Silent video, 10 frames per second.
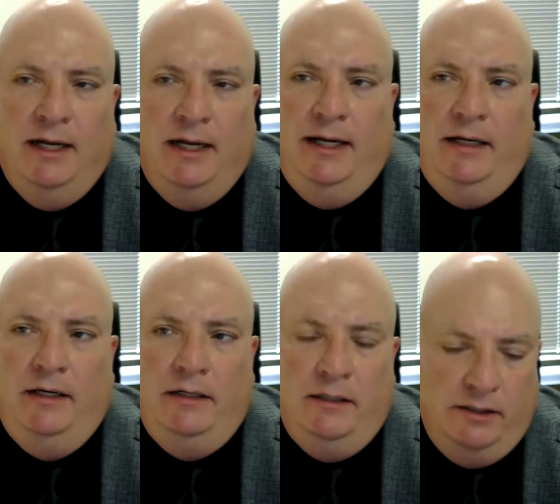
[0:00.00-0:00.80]

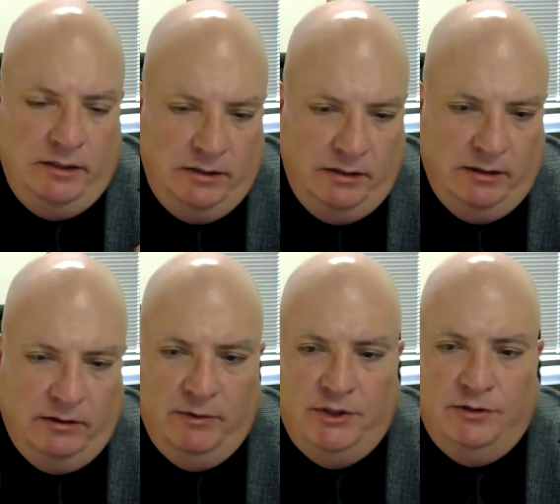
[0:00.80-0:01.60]
and it's, the
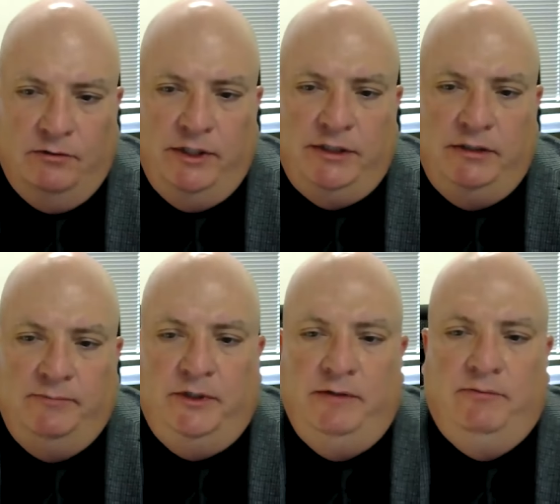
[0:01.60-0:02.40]
majority
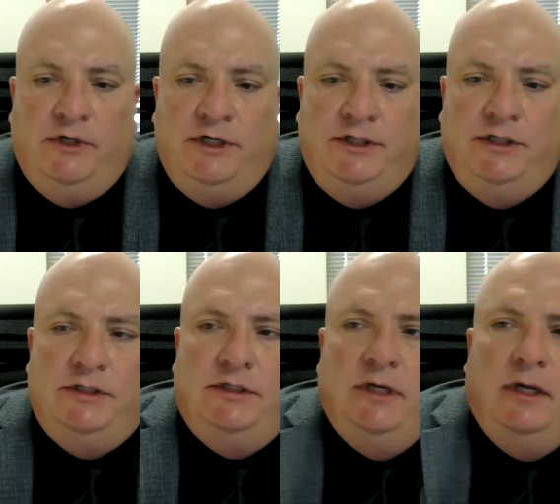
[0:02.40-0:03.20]
simply
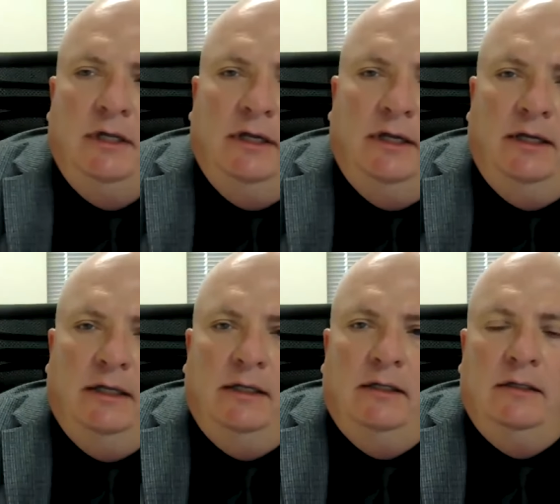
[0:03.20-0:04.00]
brushes
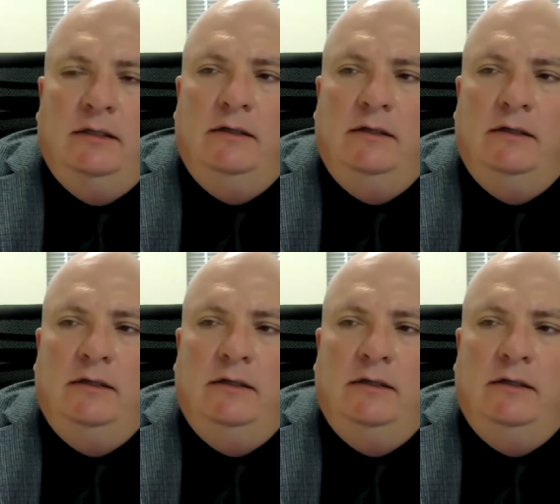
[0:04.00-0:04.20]
uh,